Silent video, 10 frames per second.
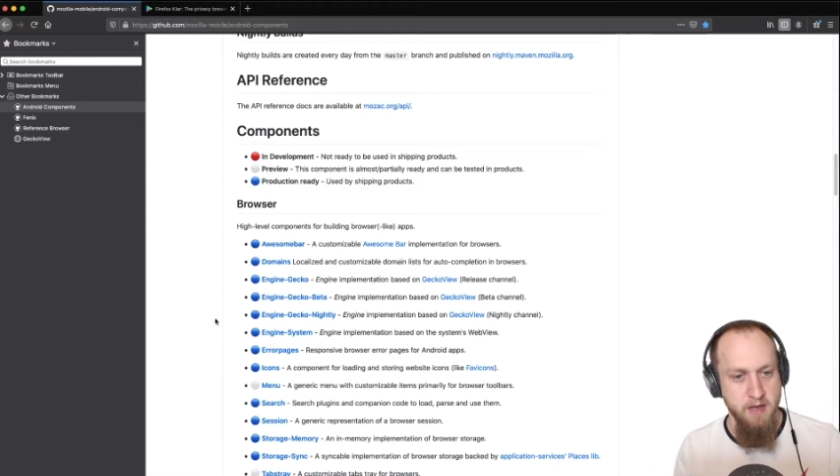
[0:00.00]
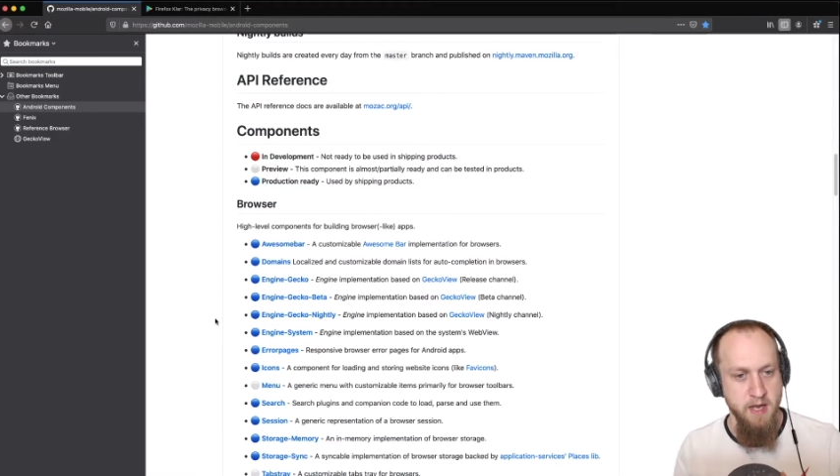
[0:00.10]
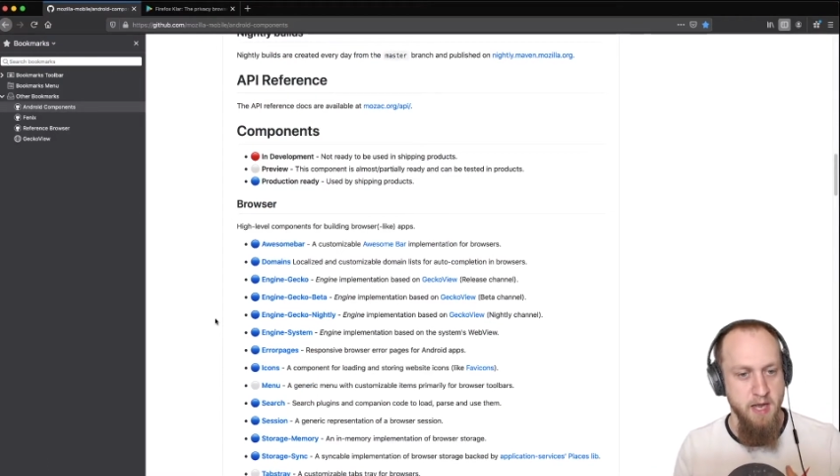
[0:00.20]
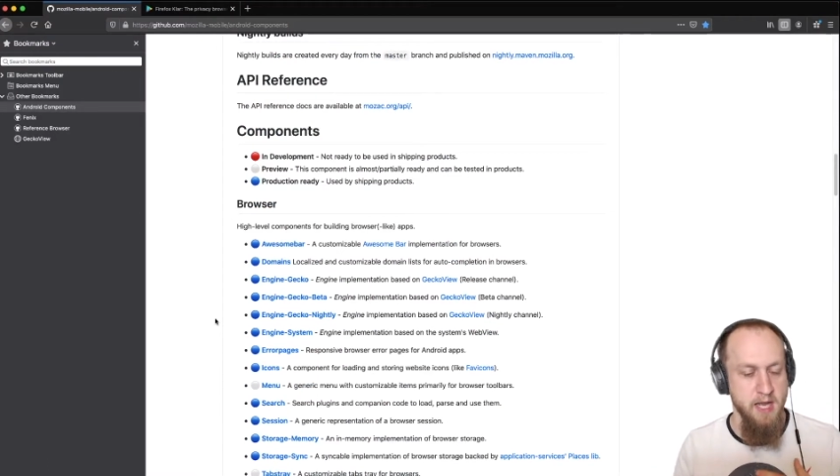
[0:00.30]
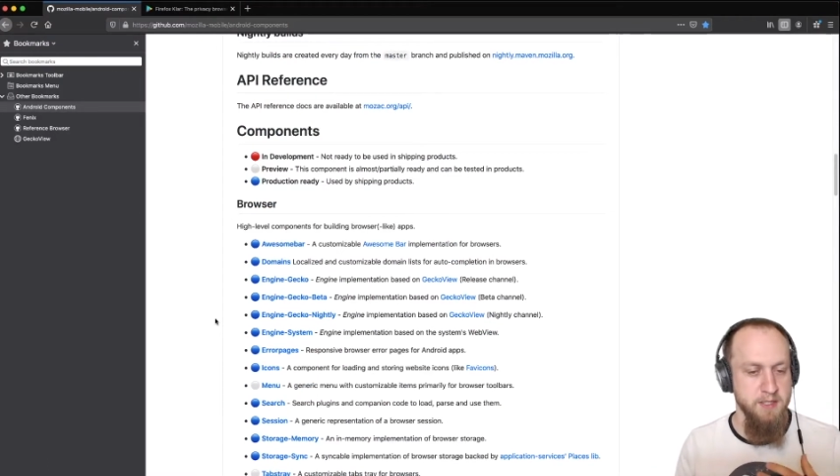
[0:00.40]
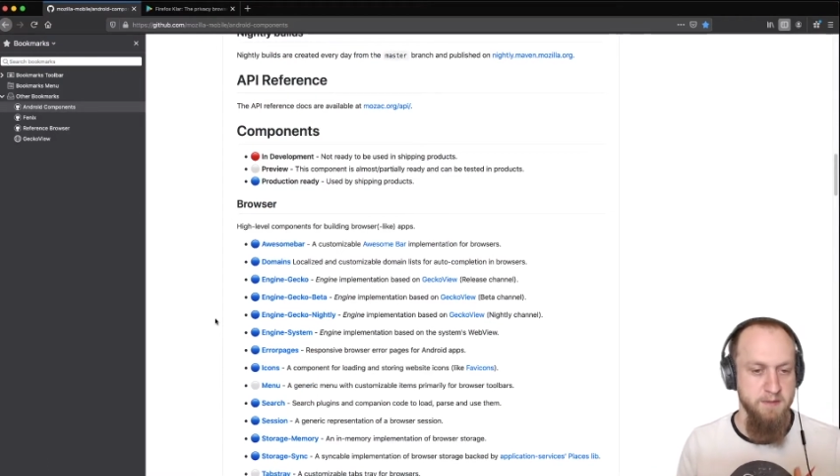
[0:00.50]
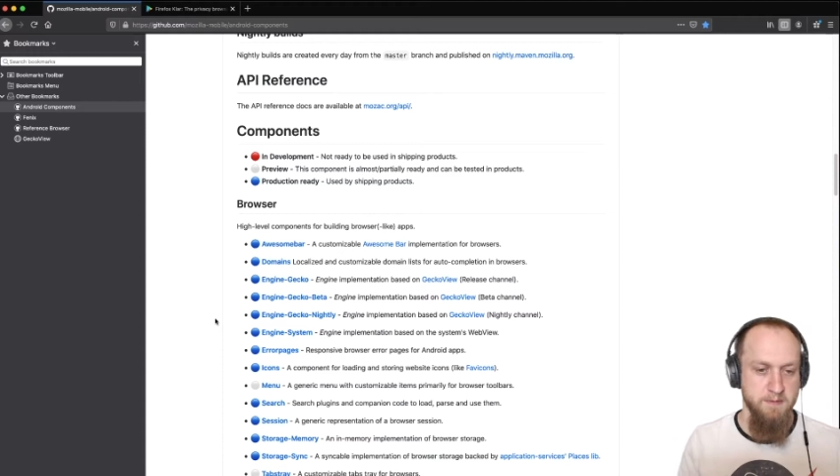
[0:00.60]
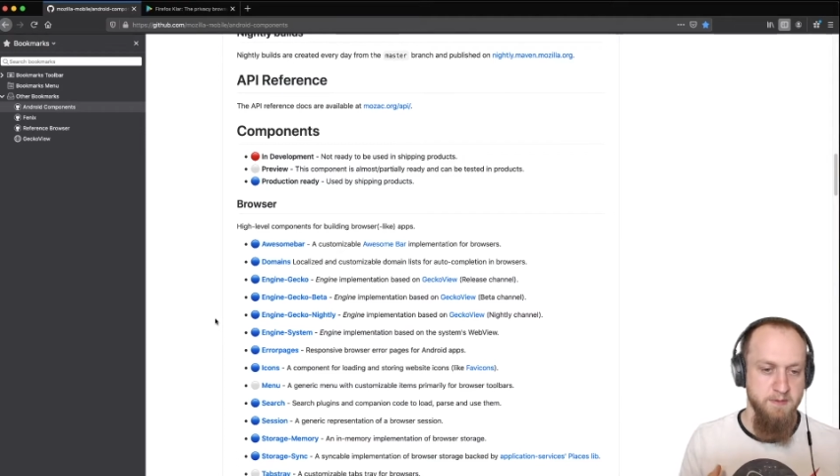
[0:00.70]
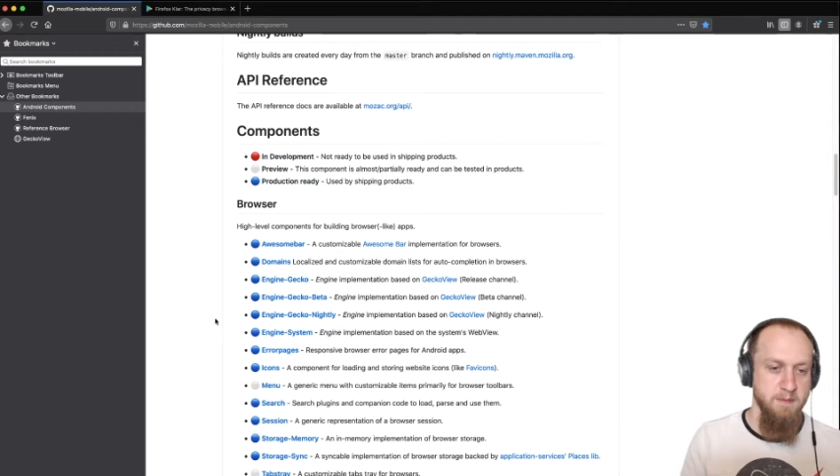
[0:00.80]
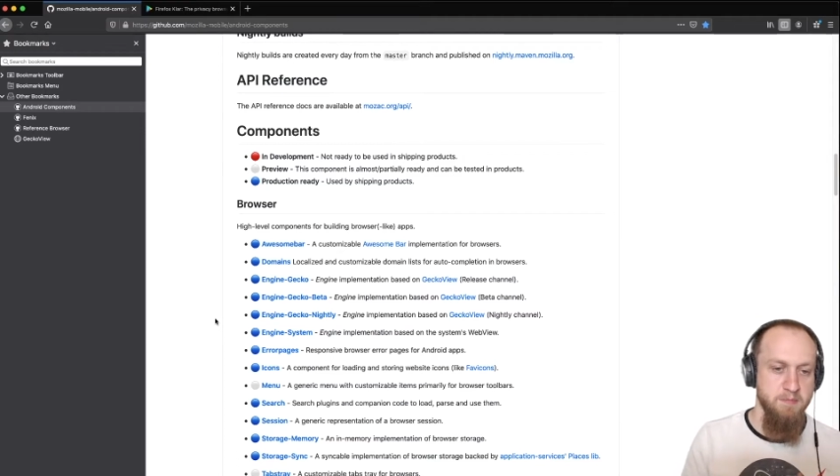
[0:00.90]

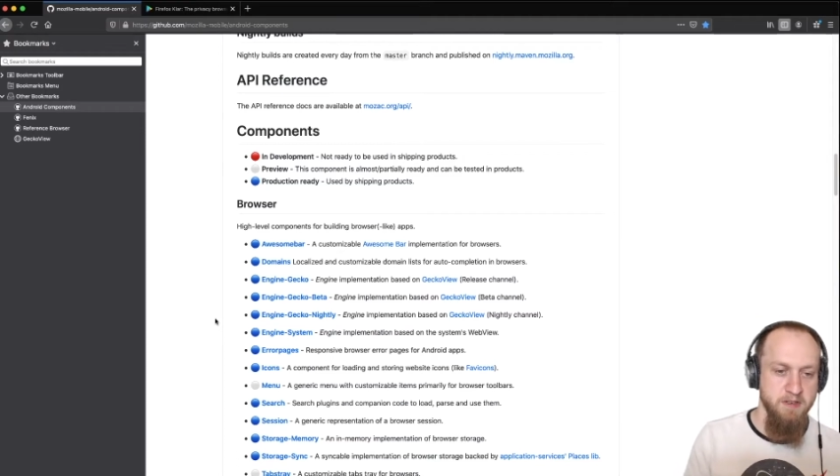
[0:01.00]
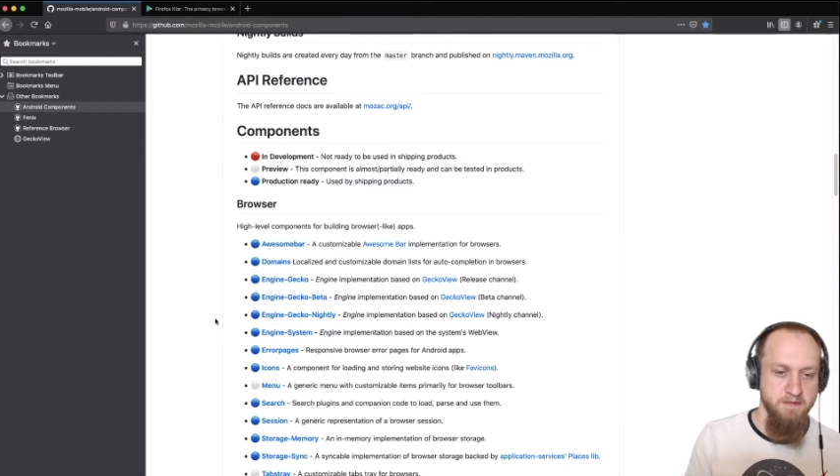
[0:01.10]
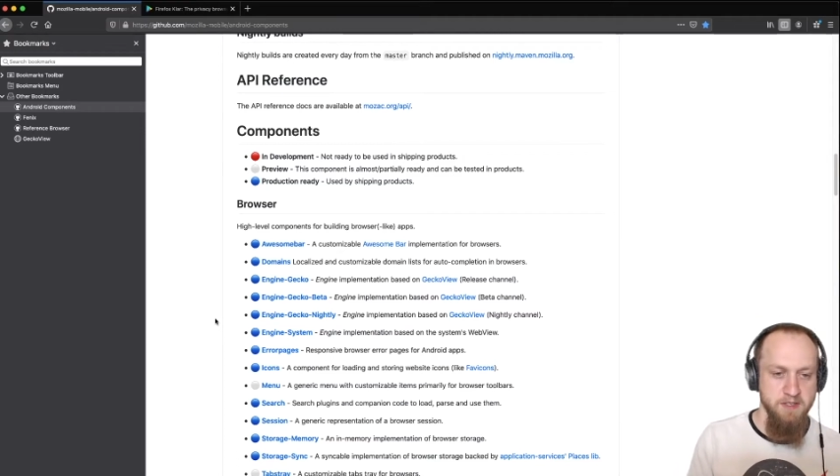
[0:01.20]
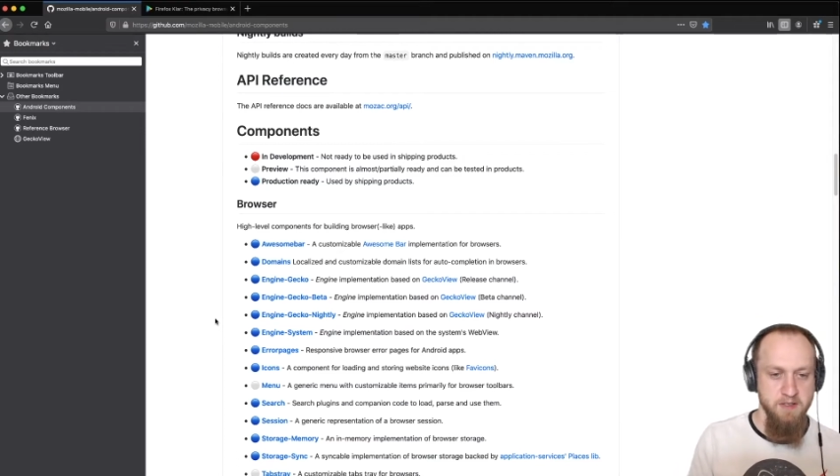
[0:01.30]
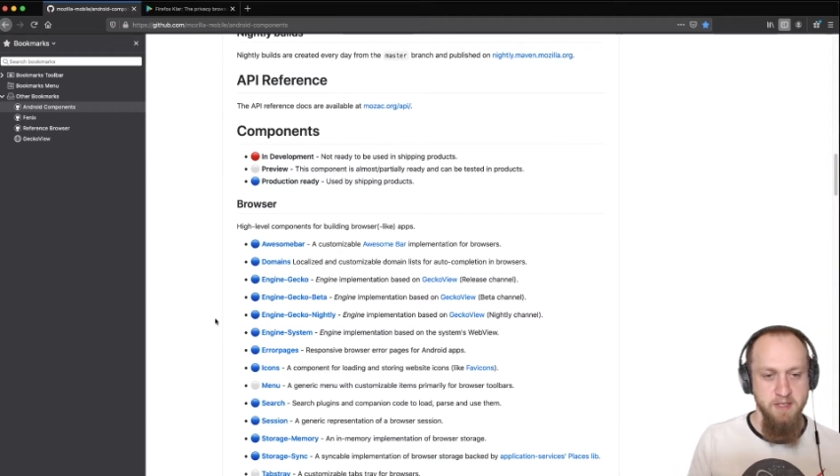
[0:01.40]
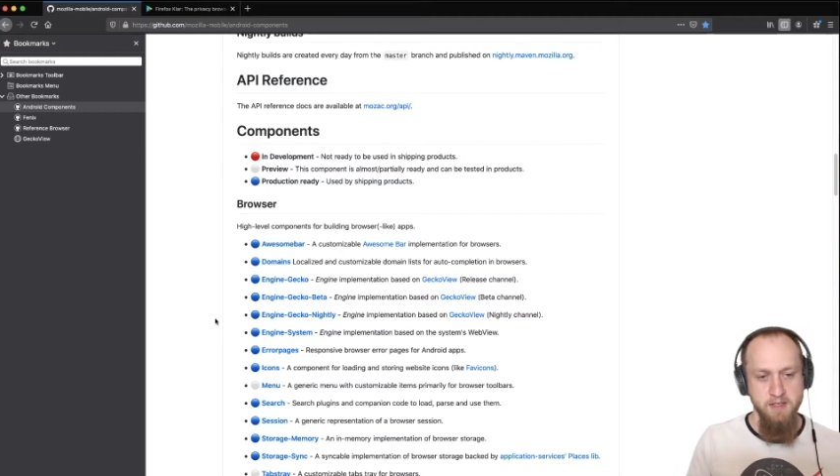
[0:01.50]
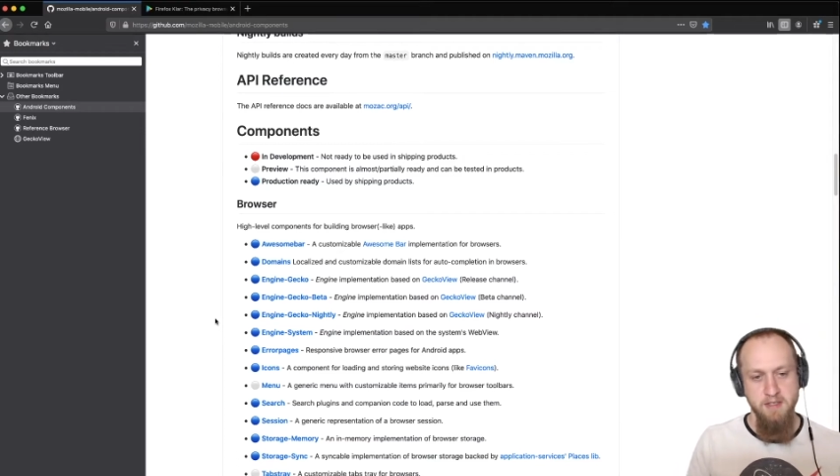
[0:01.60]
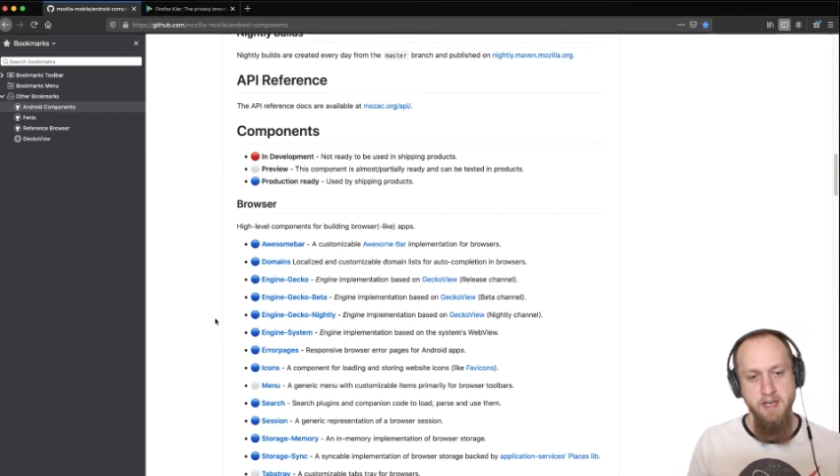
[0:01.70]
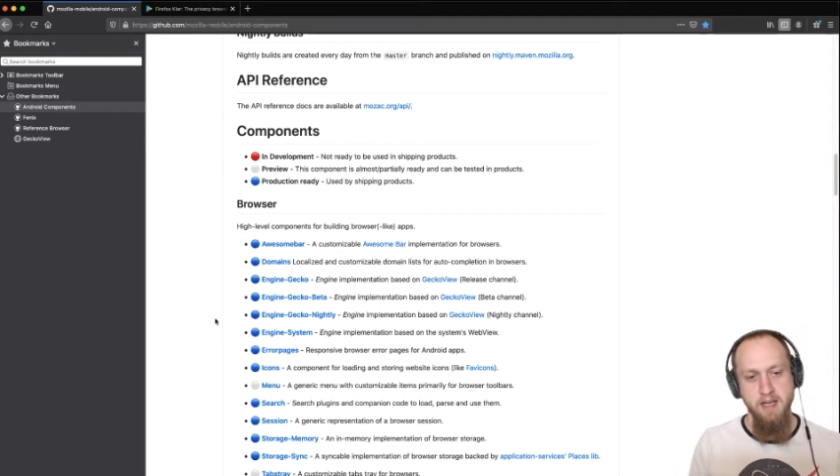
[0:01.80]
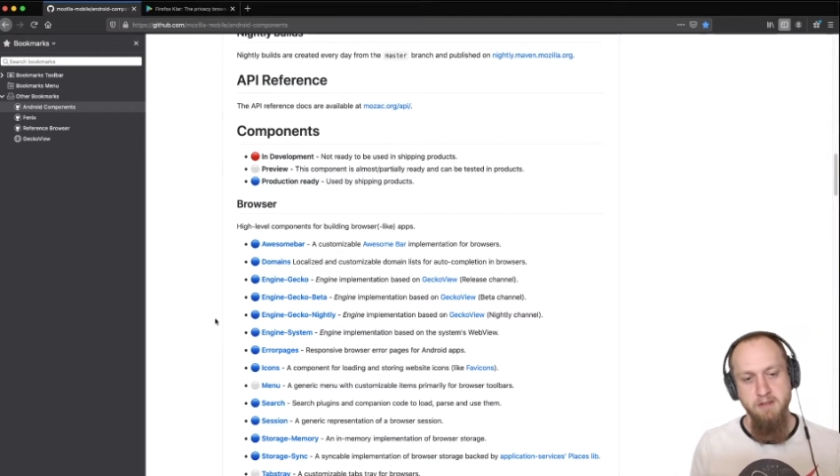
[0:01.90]
said previously in this
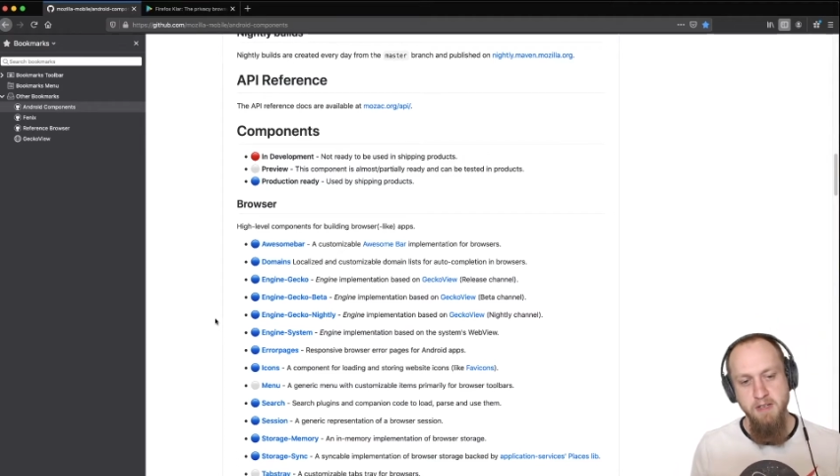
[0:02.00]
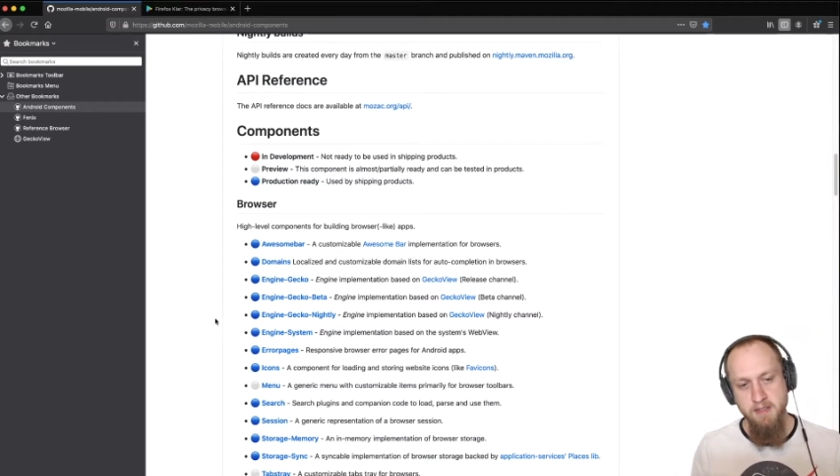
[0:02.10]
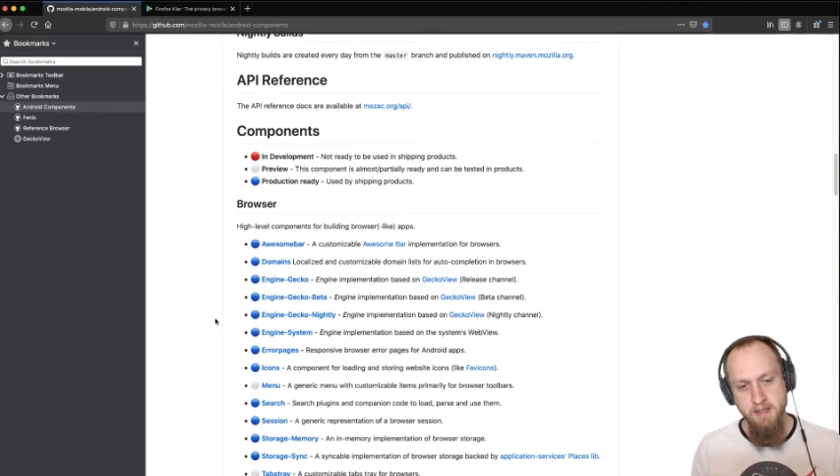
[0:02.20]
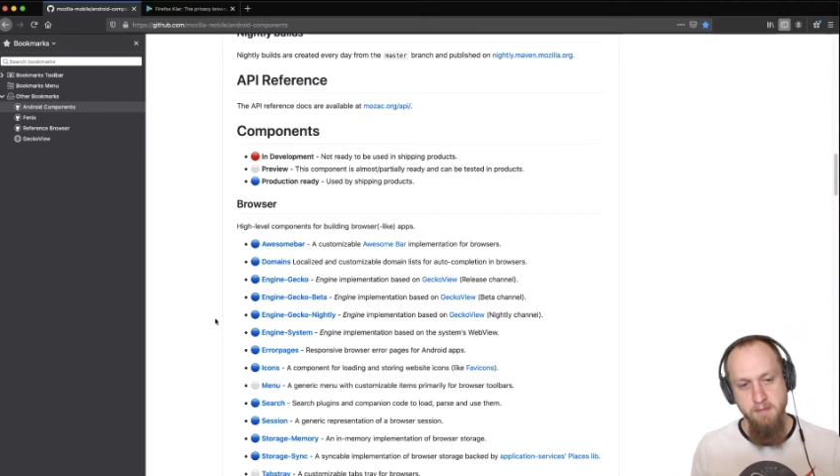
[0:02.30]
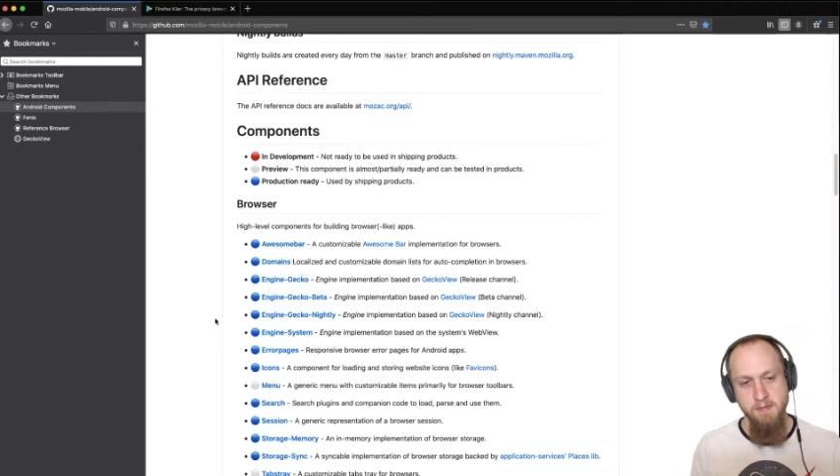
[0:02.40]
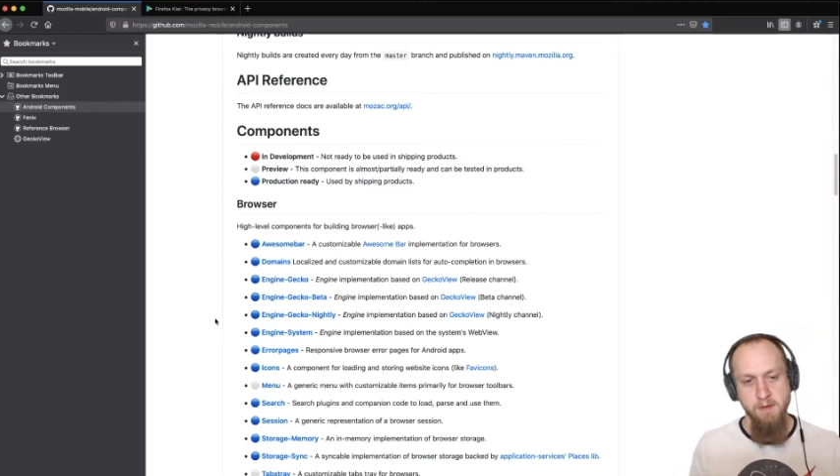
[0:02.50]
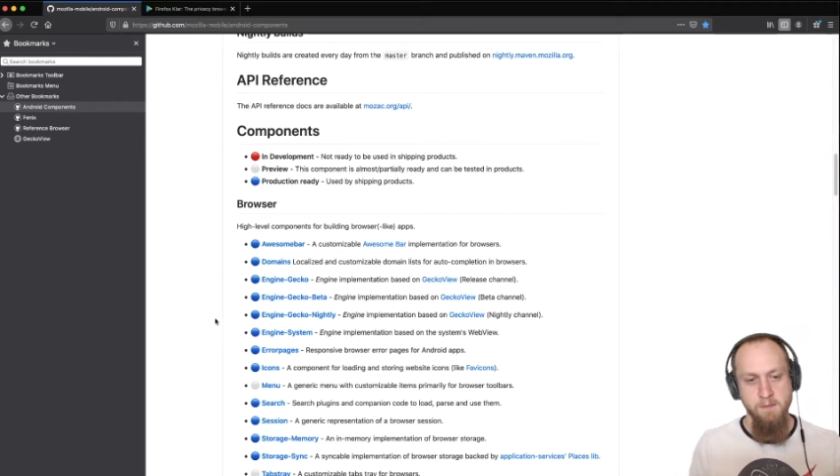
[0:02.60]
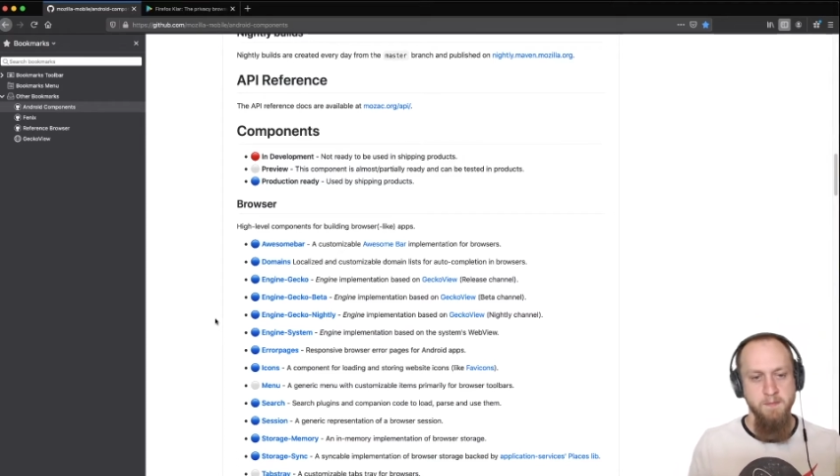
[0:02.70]
Lego example,